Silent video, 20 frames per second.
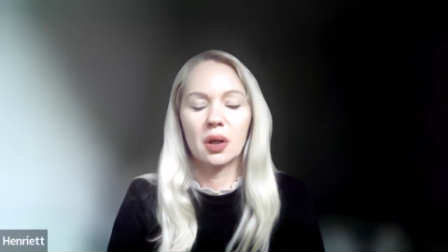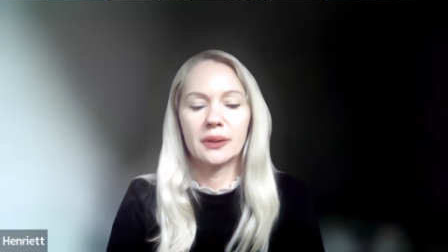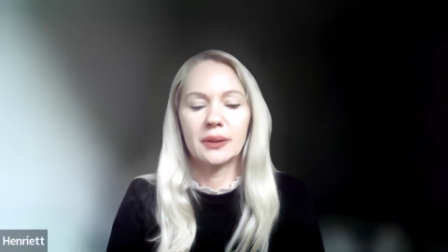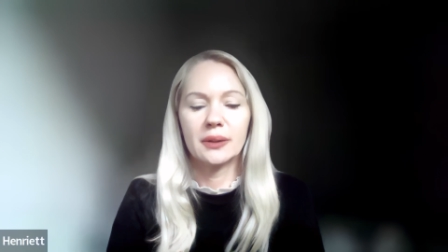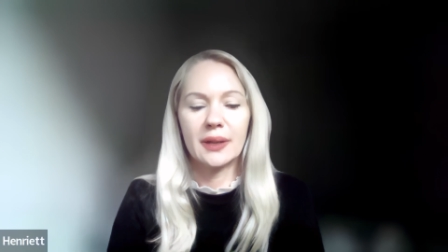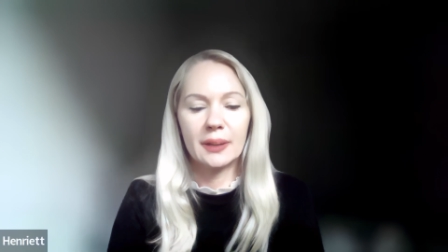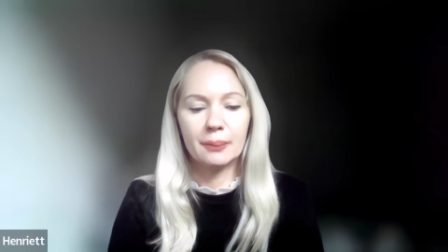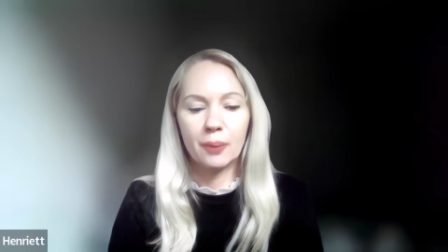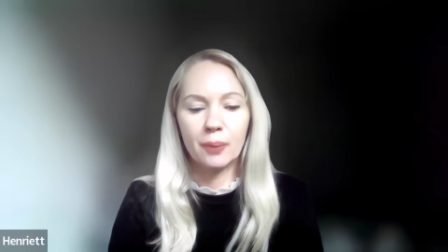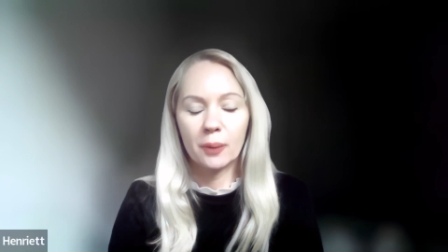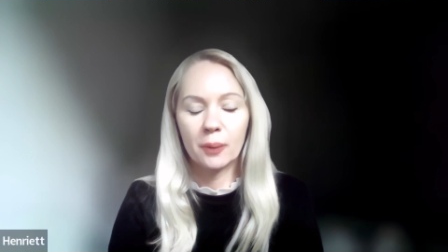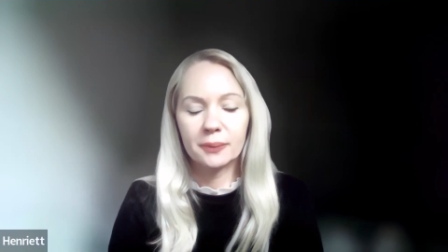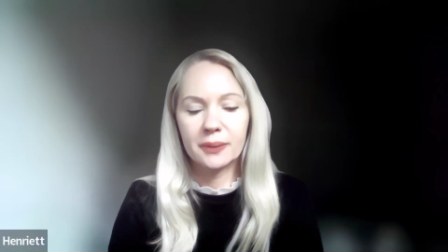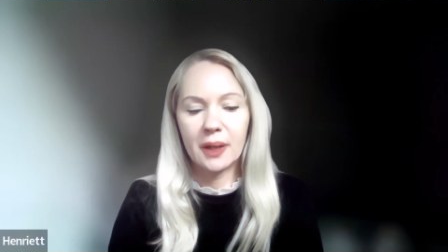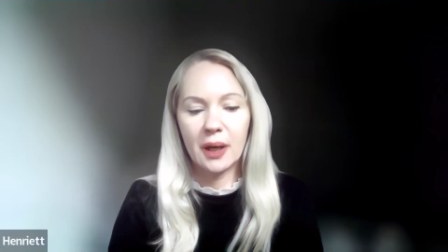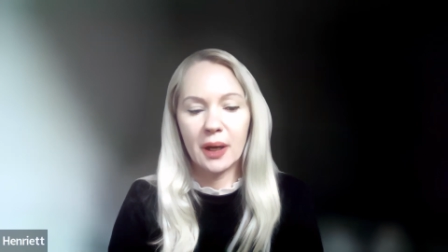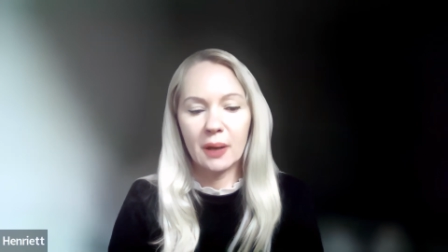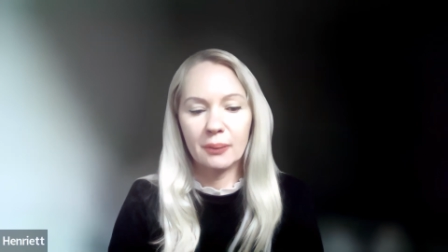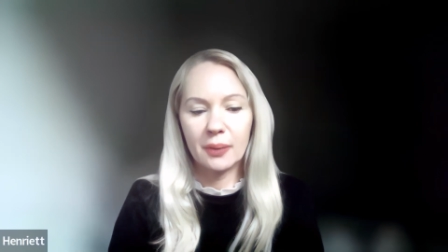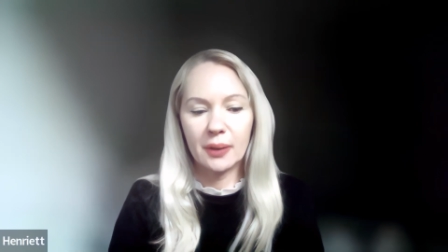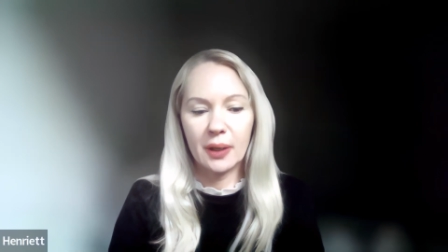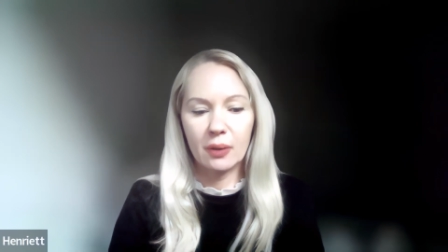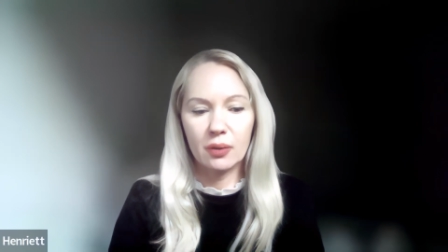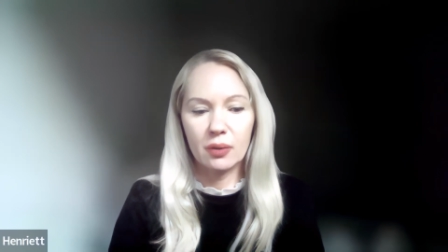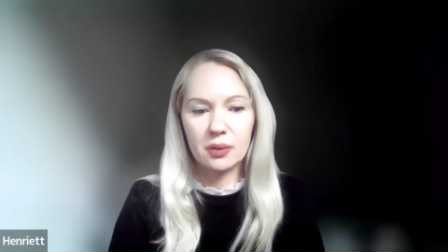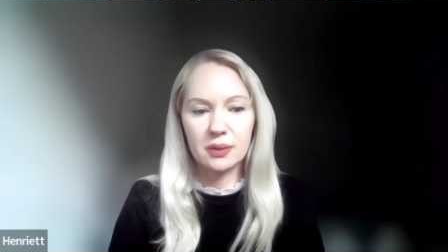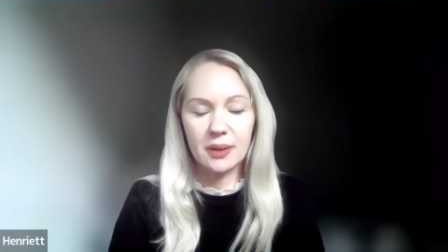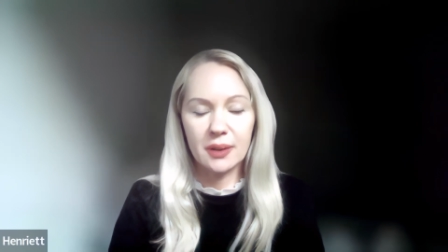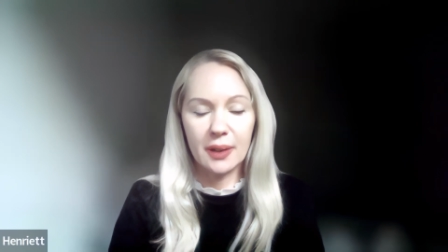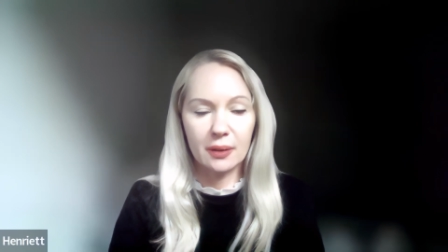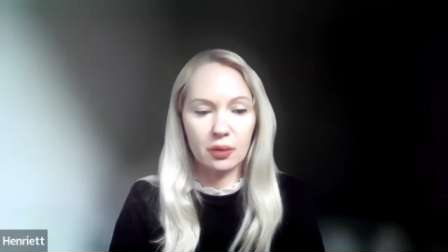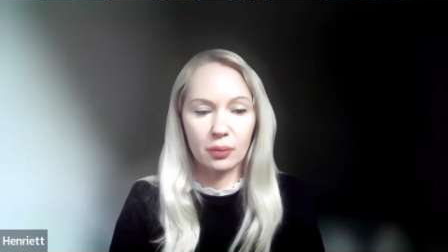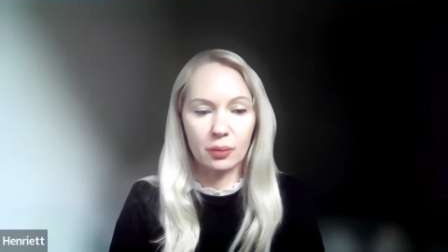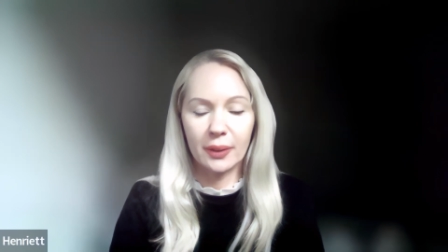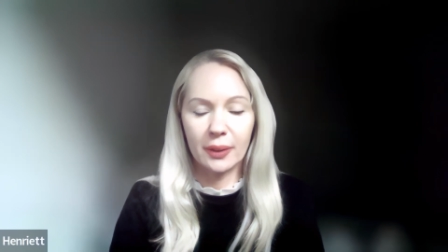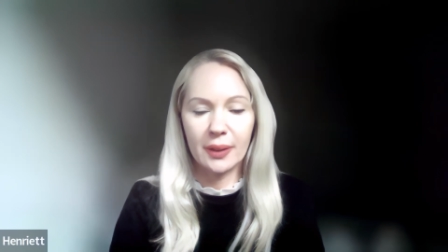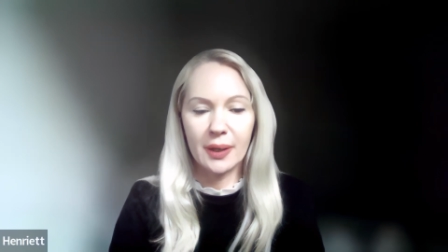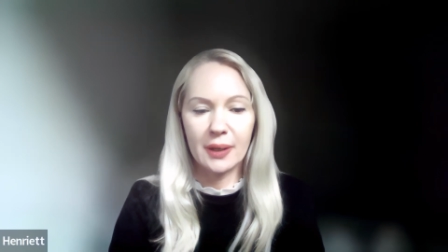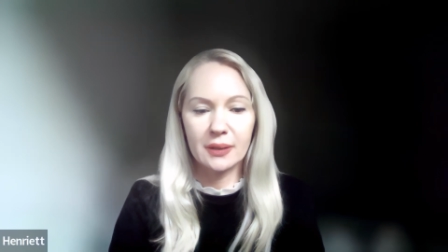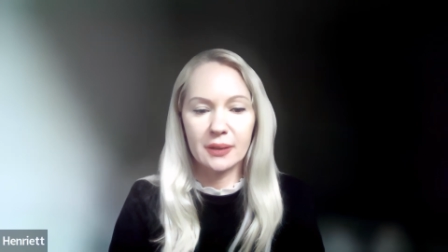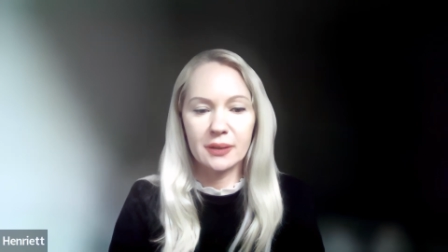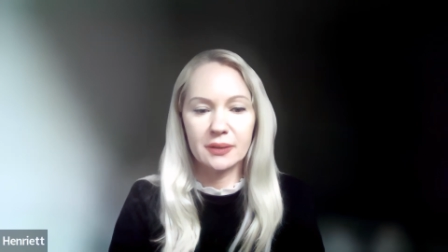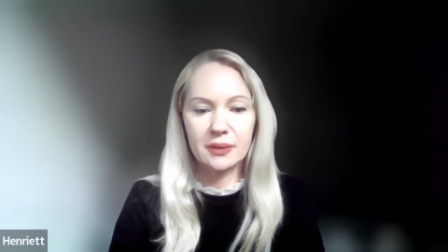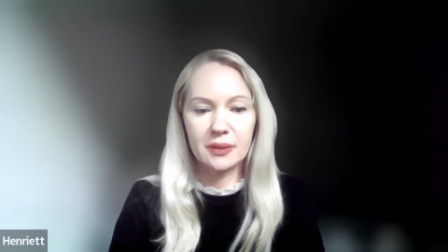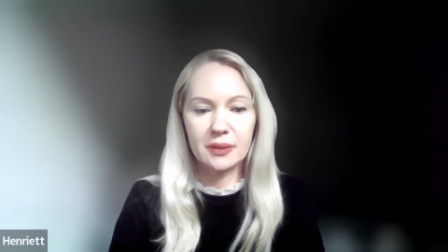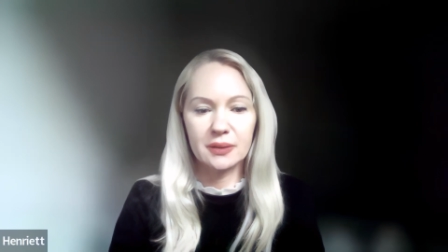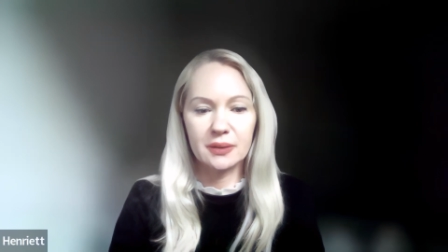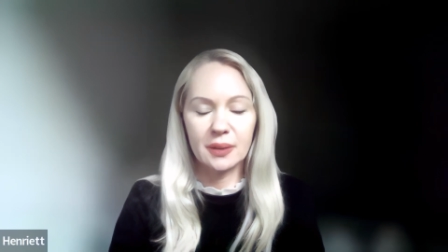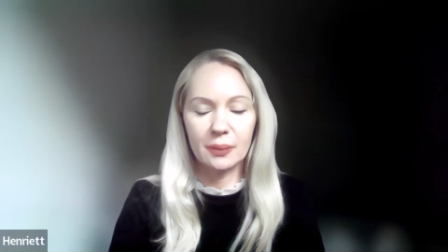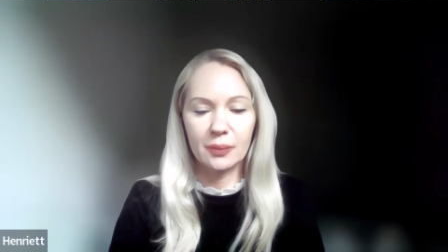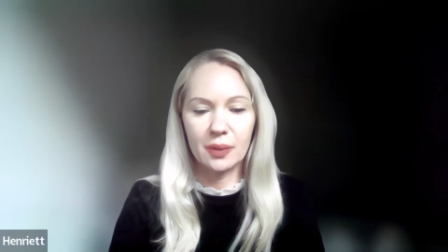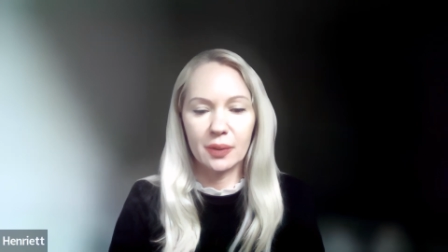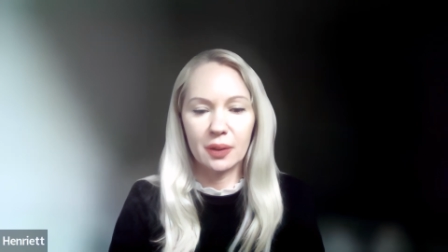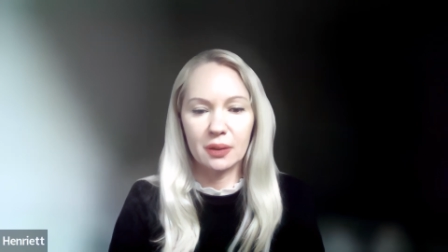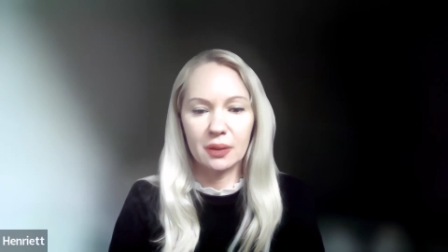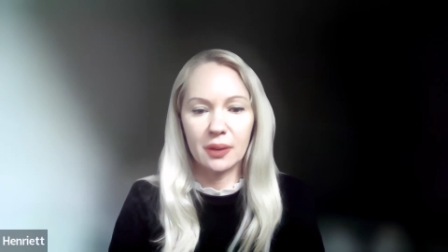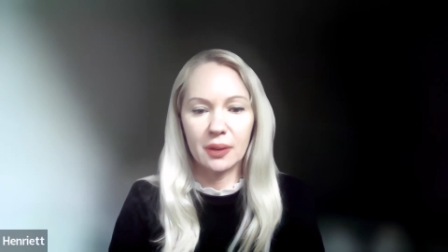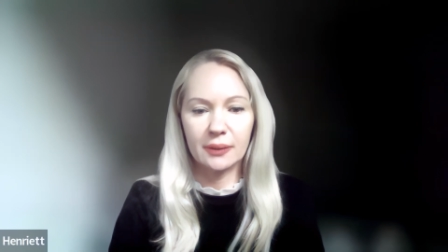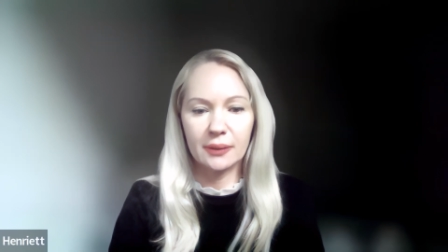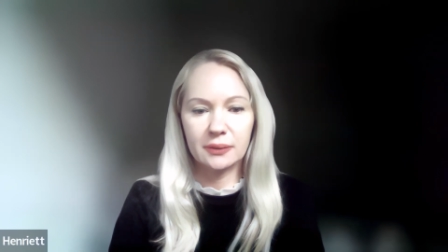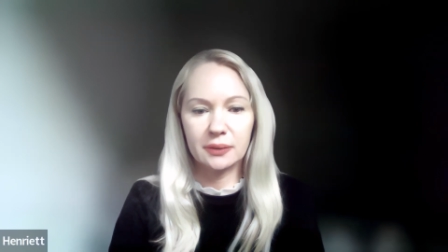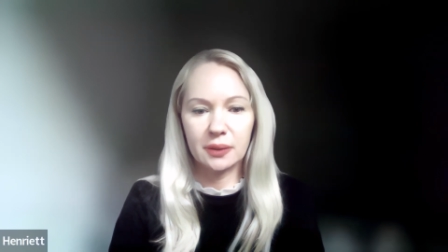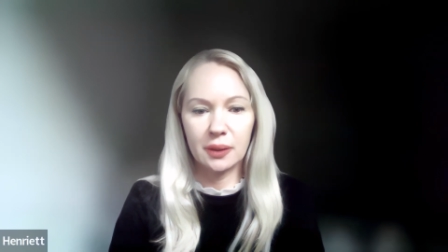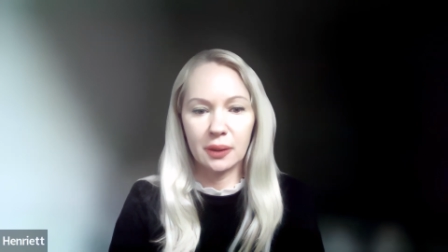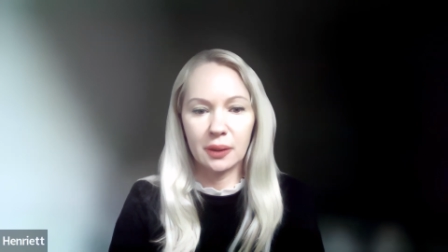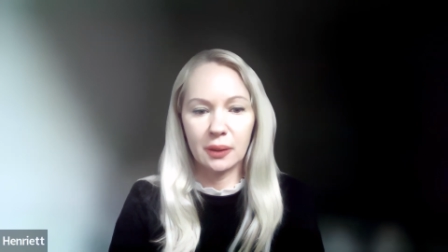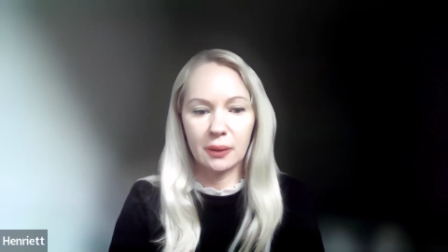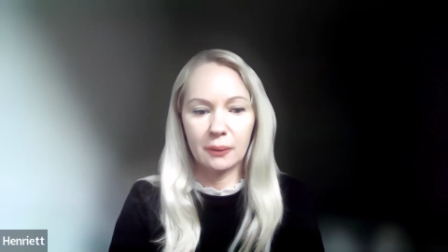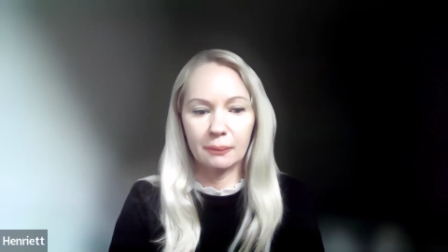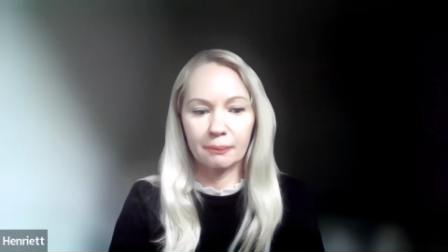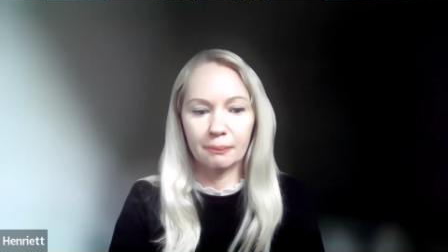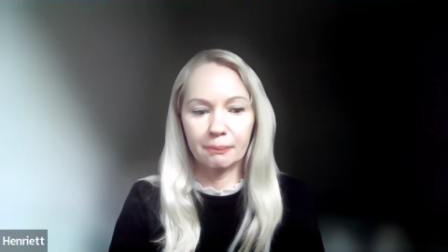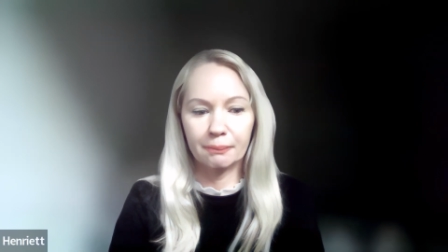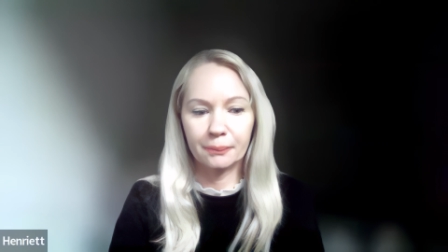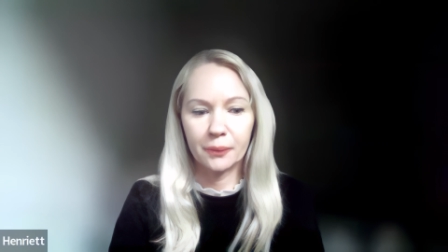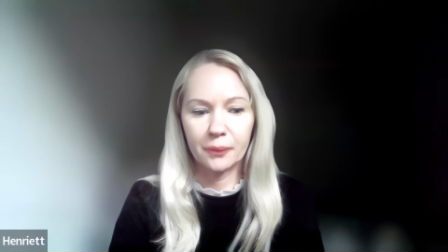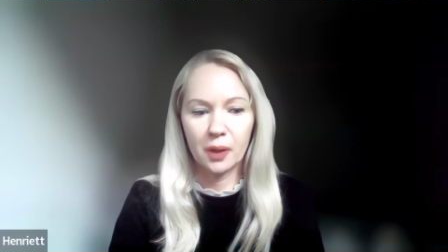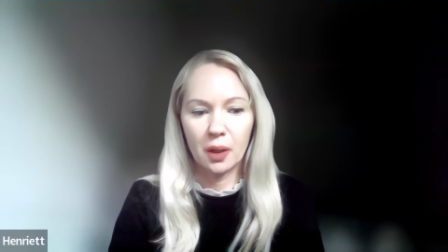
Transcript: They popped up, and I was like, oh my God, this is something that um,